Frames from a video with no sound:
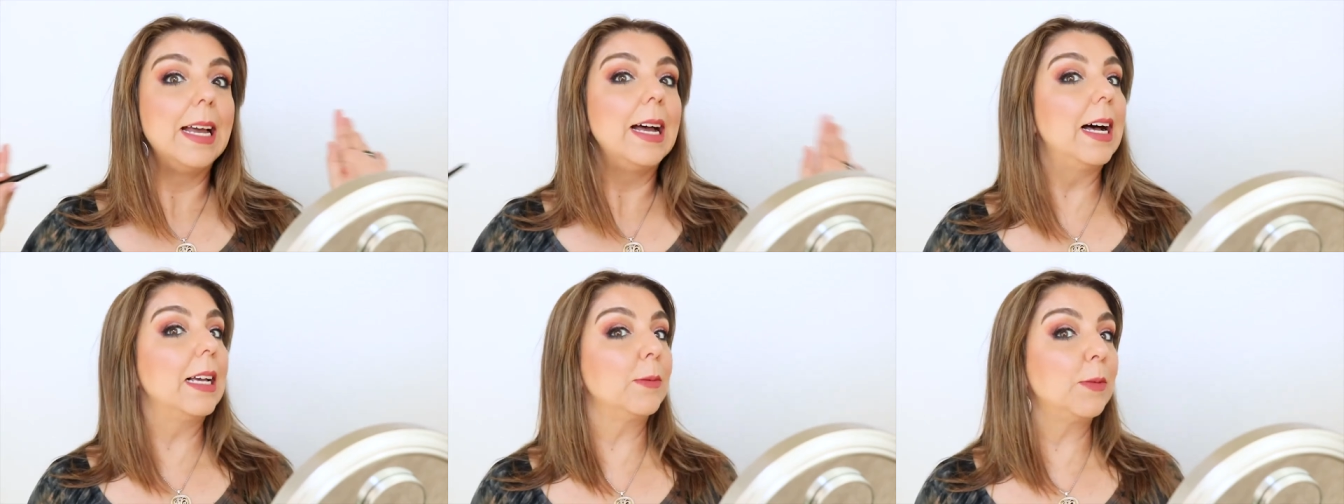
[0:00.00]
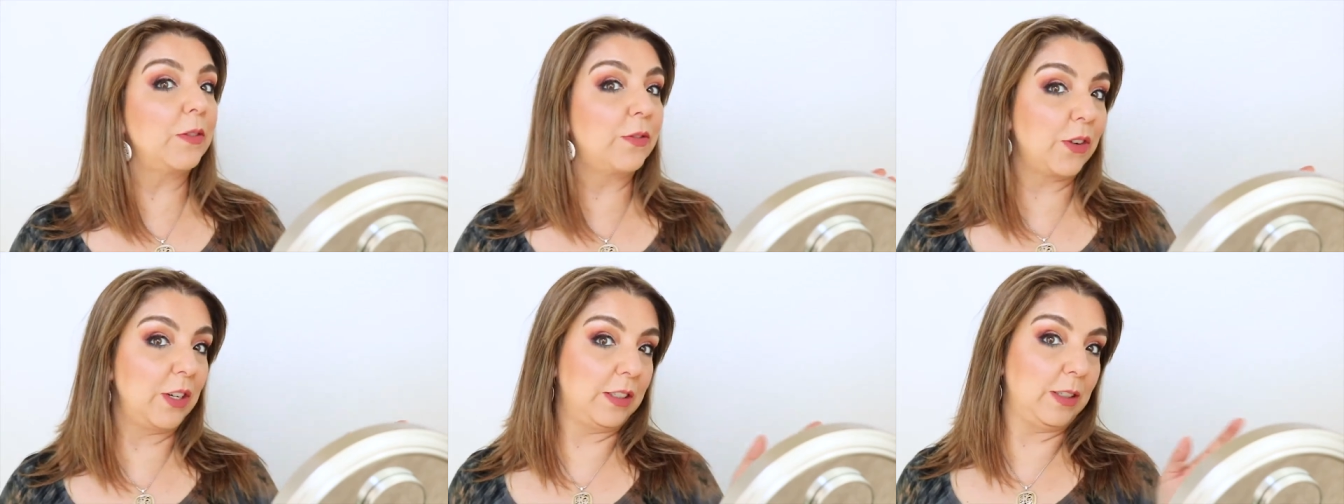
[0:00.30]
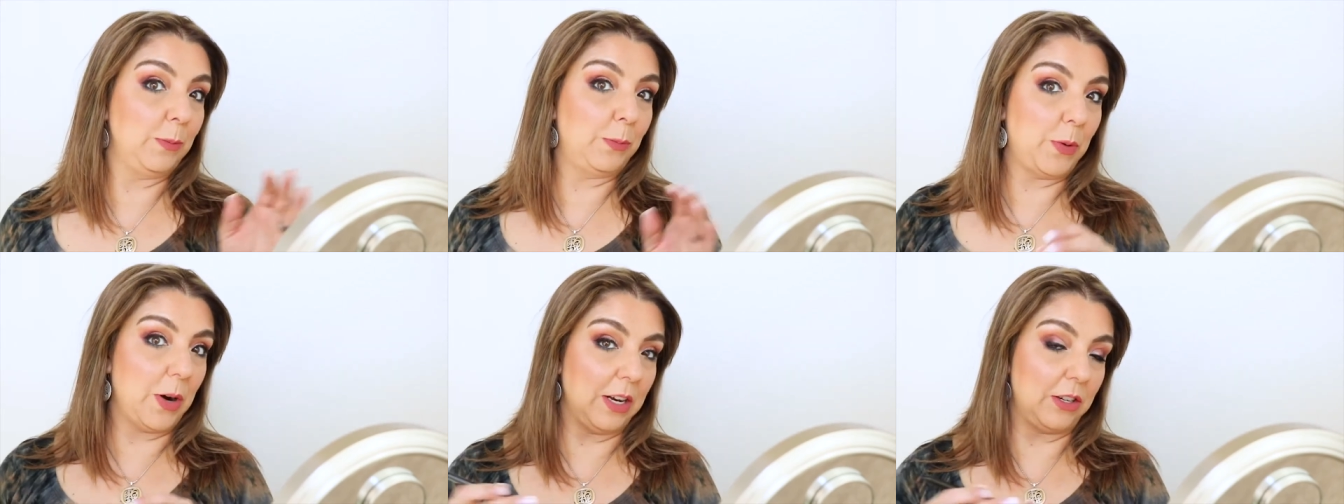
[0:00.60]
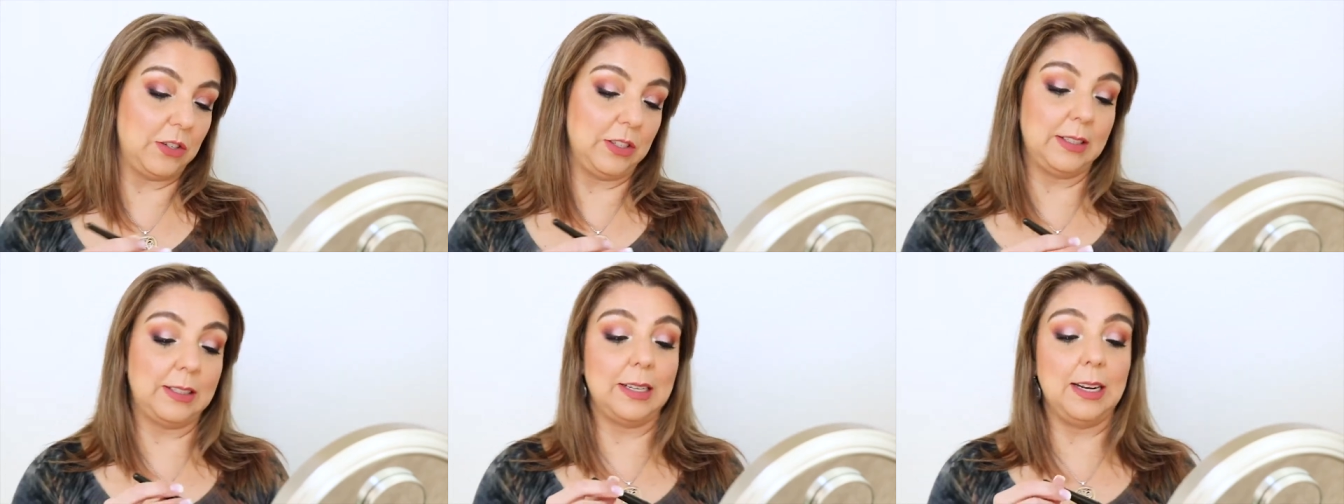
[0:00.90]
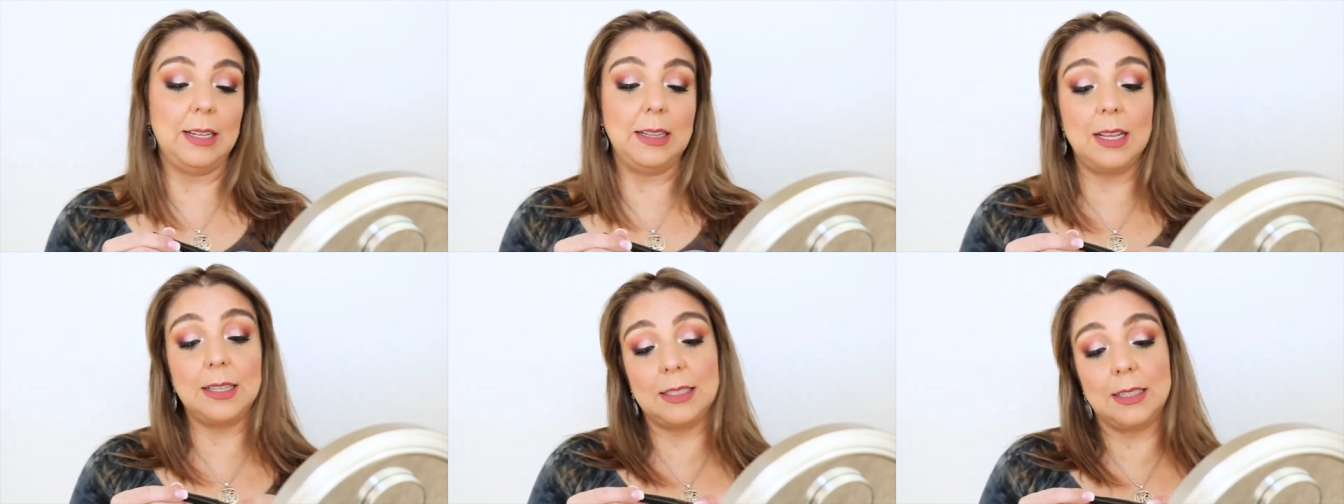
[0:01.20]
That's my first impressions on
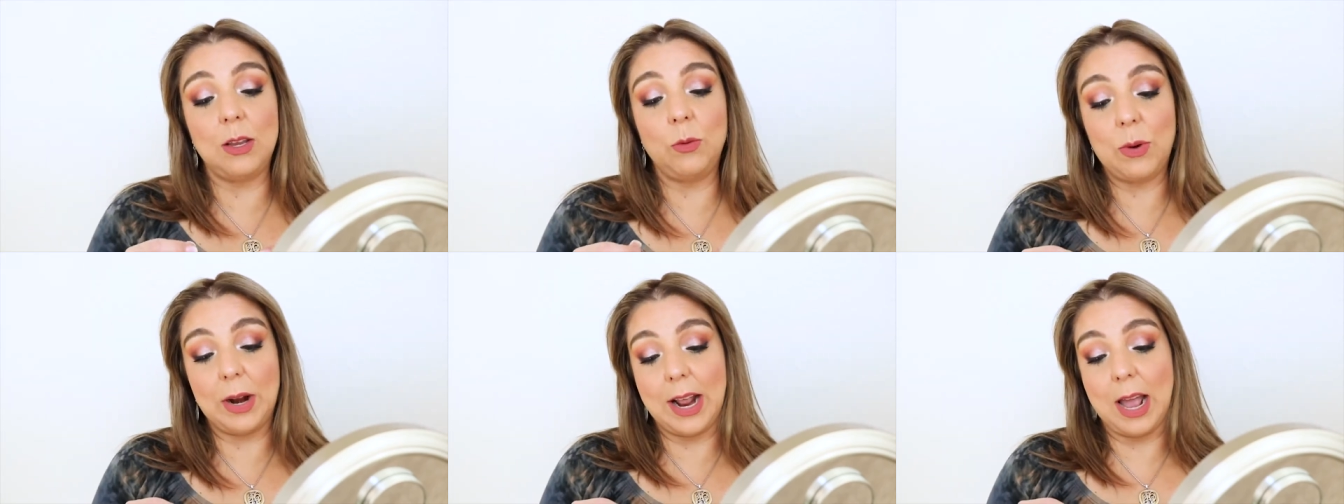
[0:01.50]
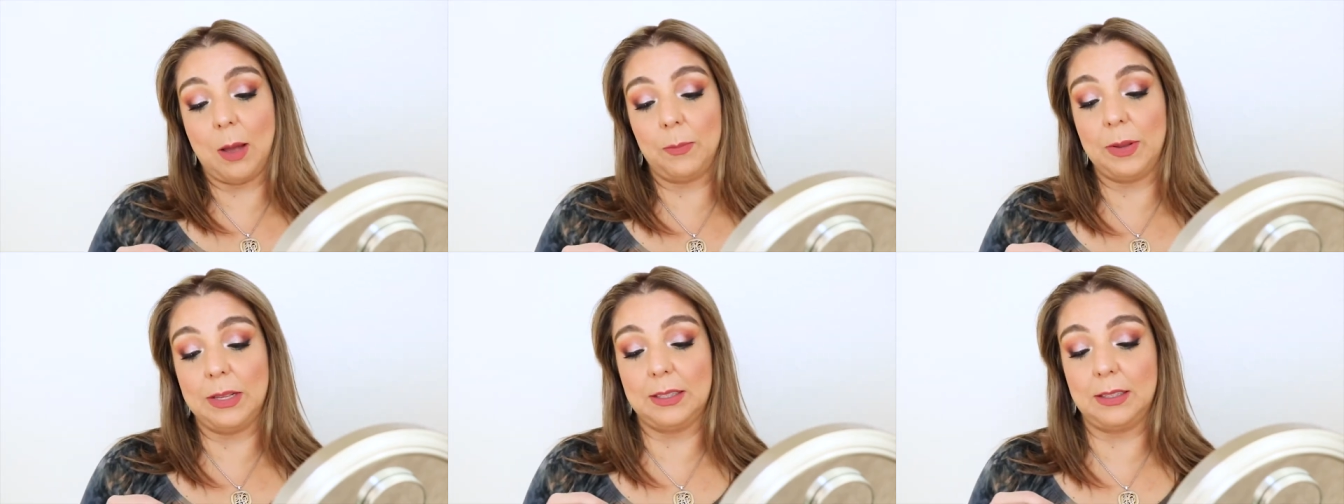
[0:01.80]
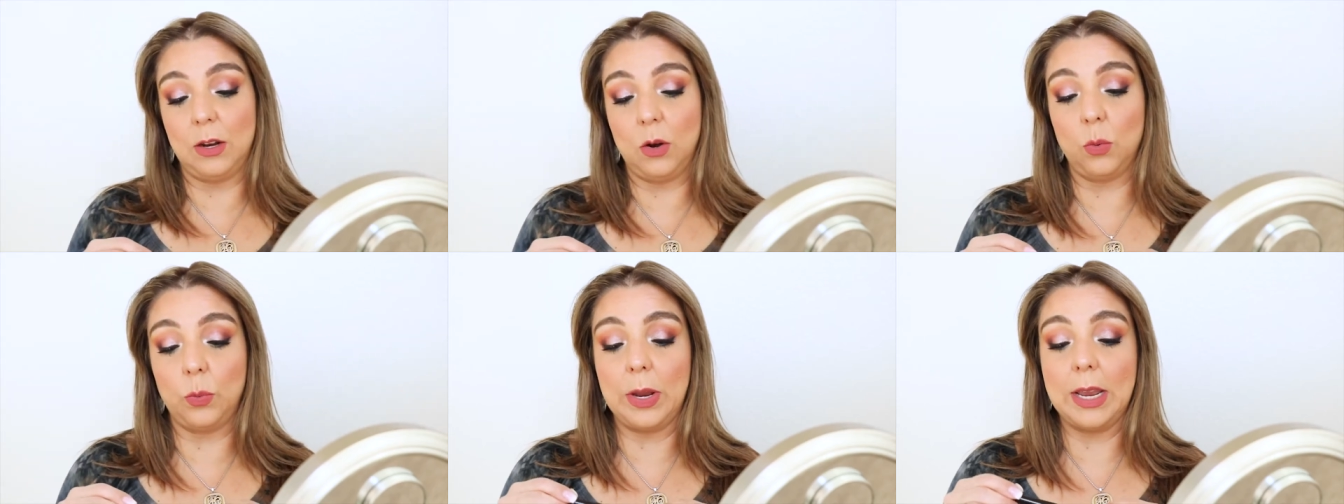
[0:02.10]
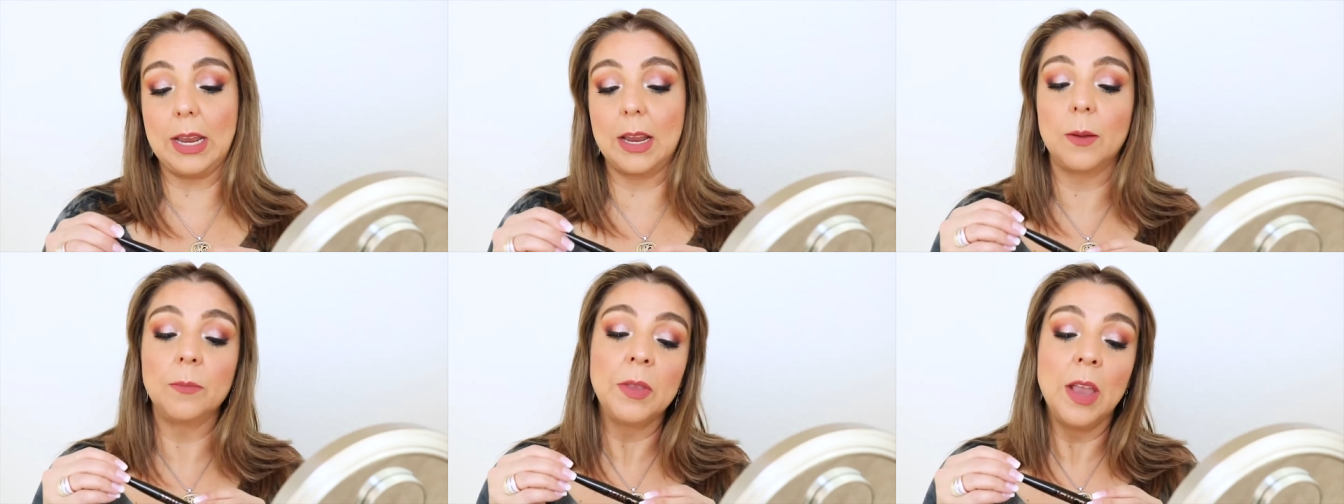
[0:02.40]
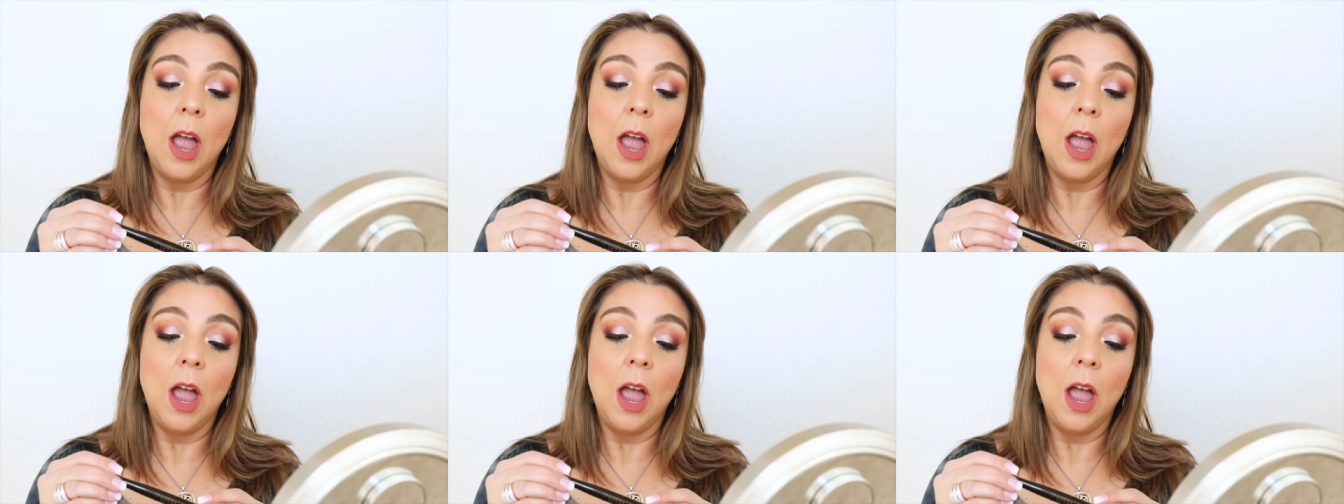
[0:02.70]
it. Let's see what happens in a week.